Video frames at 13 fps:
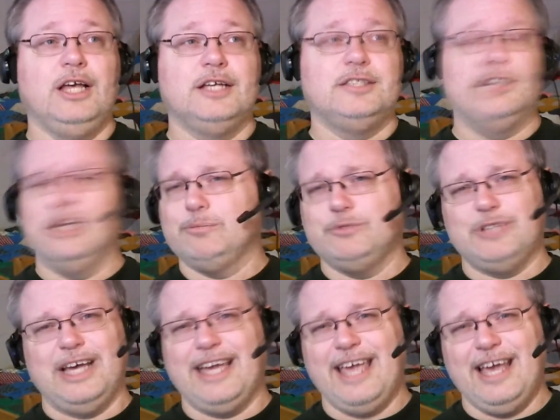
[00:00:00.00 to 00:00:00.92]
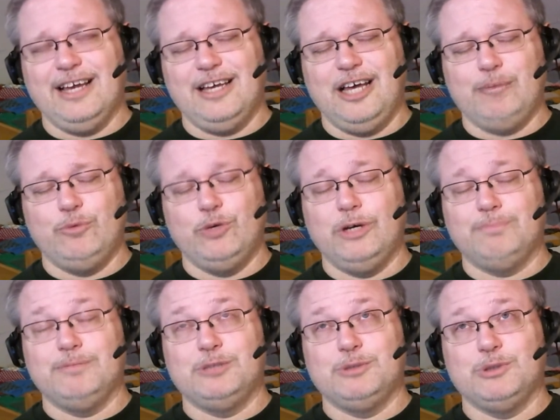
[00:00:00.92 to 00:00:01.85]
Some I can't copy. Well,
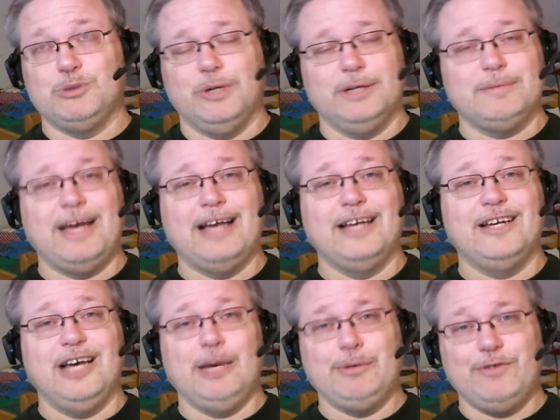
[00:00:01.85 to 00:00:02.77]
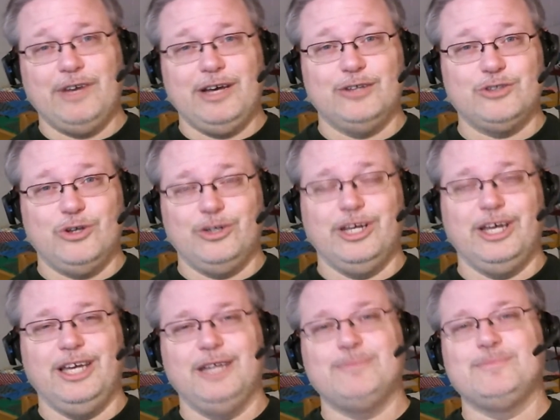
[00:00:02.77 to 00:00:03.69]
let's this way. I can copy files all
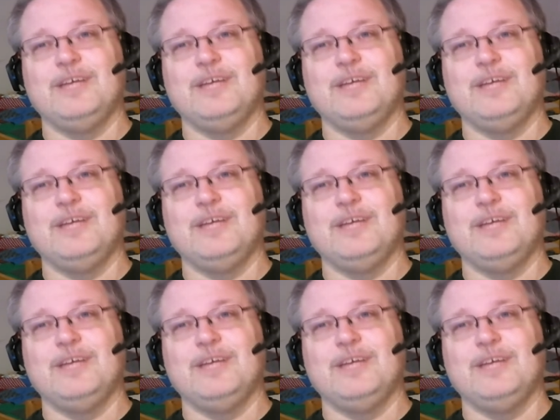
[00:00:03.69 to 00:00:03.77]
day.